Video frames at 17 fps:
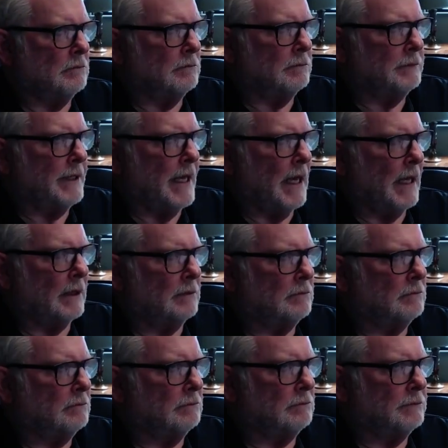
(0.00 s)
that
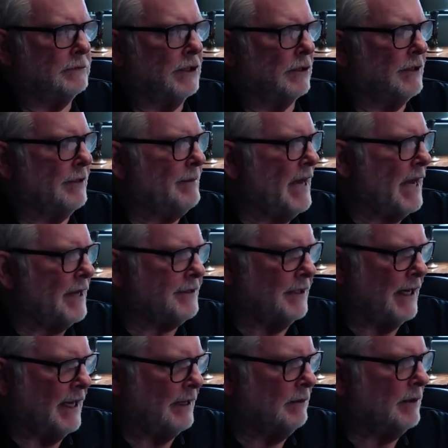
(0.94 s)
don't
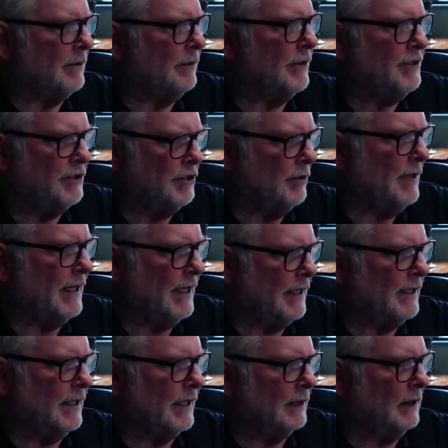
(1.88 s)
imagine anyone would do
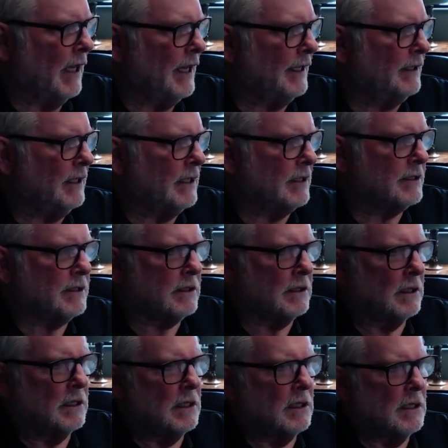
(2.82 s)
anything like this.
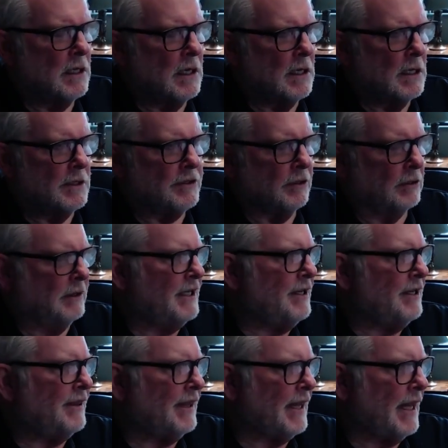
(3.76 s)
So
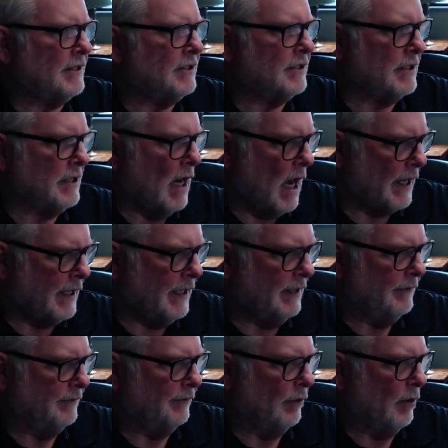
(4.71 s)
Lee, thanks
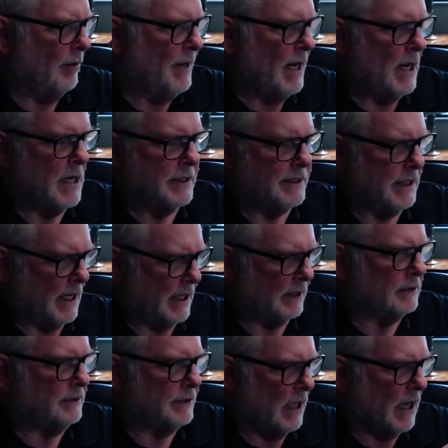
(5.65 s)
talking
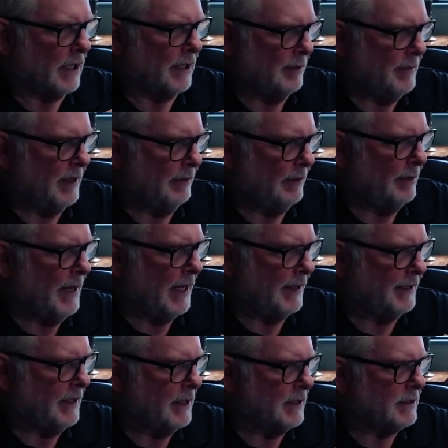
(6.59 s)
to me
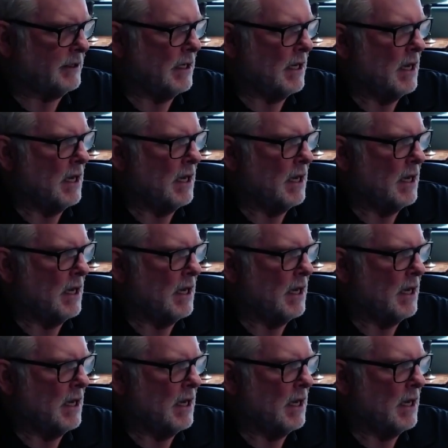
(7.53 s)
about this.